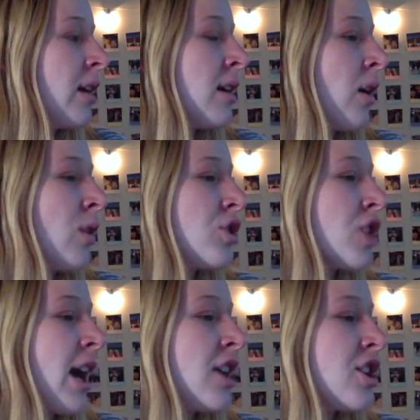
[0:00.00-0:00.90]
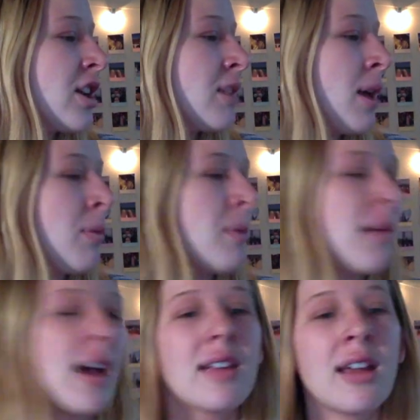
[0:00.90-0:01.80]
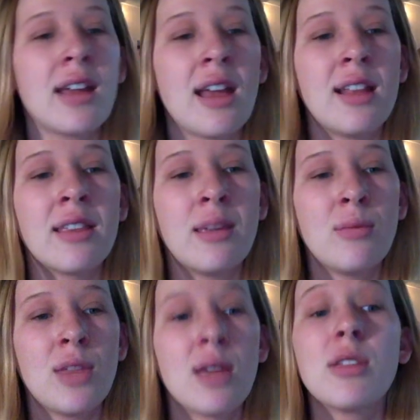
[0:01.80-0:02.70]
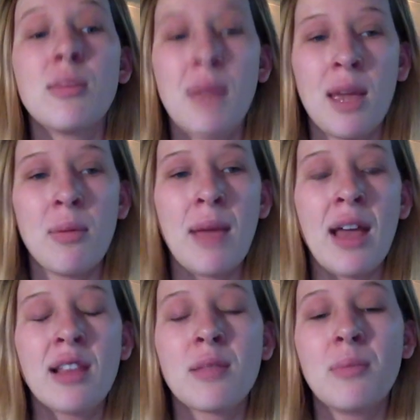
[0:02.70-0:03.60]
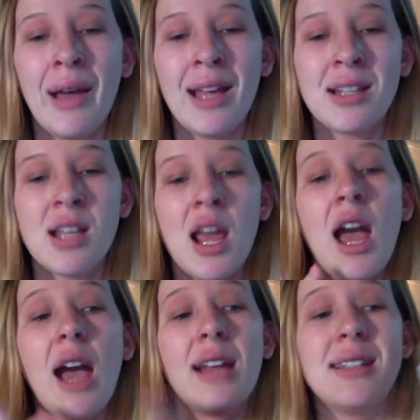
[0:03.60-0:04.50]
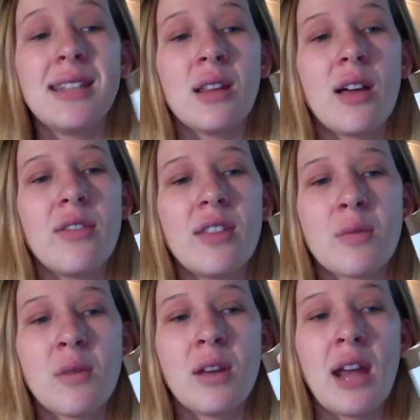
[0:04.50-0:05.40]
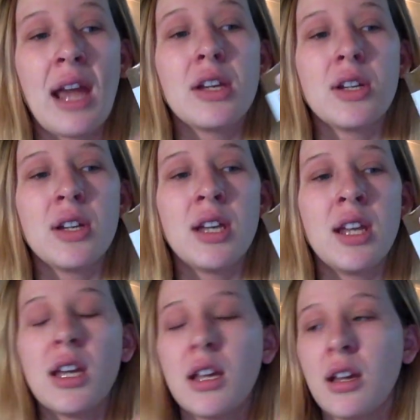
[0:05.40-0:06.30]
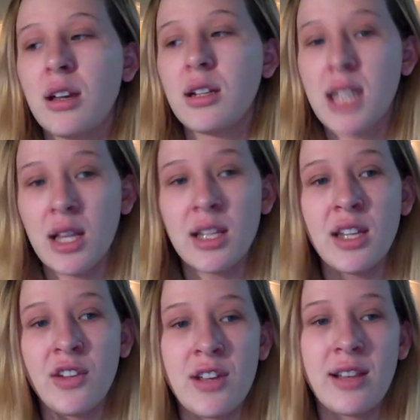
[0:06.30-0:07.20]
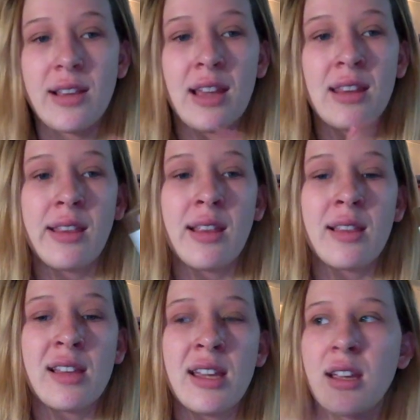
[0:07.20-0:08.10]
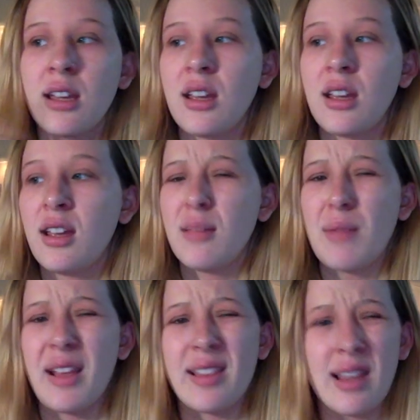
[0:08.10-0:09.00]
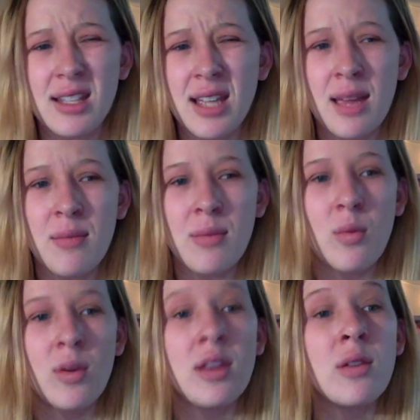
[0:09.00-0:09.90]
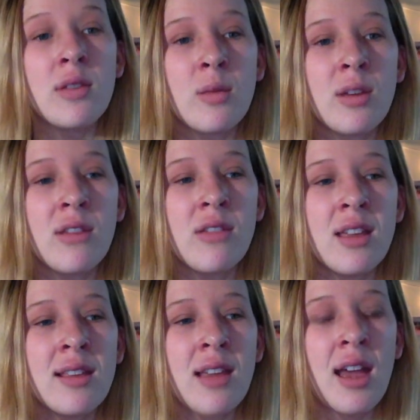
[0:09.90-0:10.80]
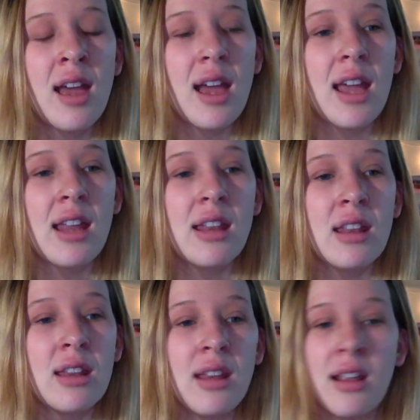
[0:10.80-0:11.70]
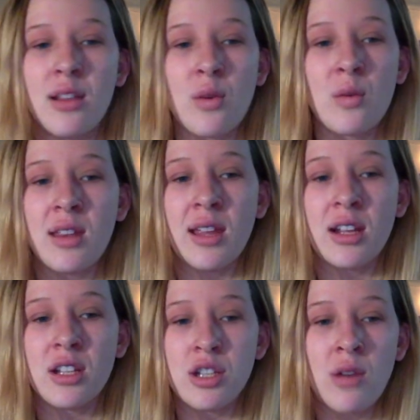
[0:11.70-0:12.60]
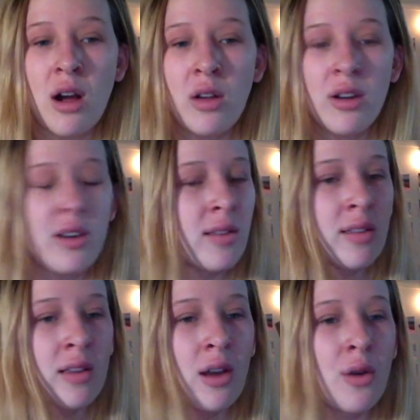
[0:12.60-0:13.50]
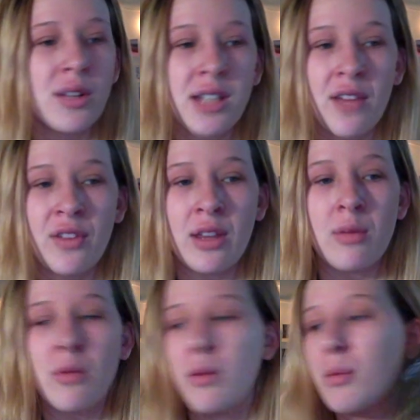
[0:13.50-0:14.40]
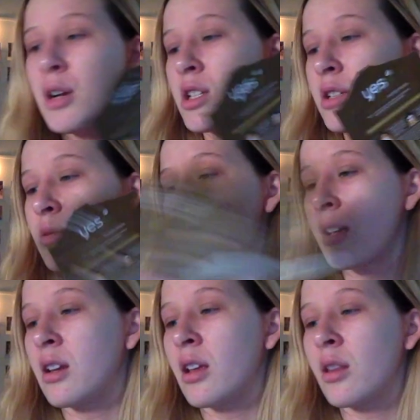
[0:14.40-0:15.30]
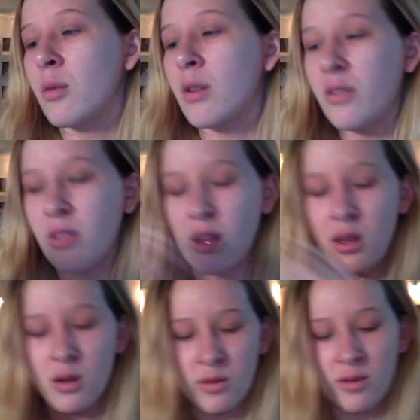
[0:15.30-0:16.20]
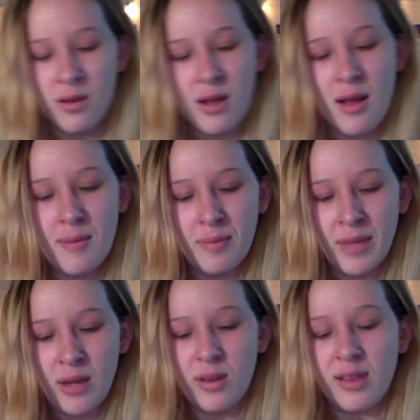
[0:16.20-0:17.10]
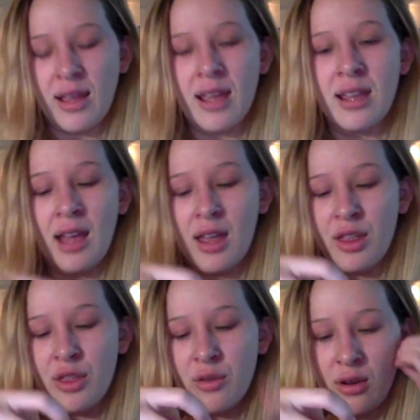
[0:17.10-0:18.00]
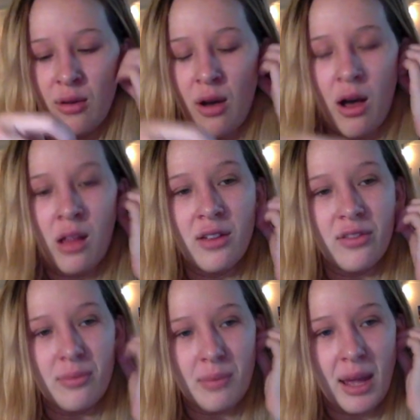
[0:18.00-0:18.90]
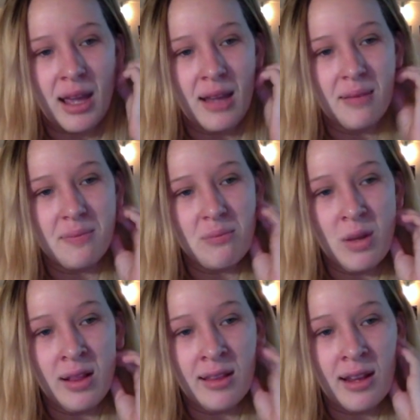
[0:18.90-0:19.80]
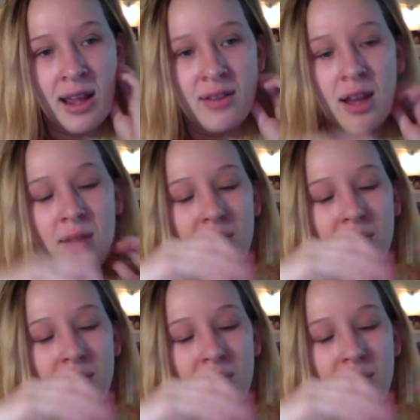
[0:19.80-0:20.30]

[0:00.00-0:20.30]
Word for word: Ultra Hydrating Paper Mask. Again, same thing with the paper mask, but I did love this one. I could tell a difference, and this is like my second time using one of these, and it's only like $2, so definitely would repurchase another one of those once I get through all of my ones that I have now.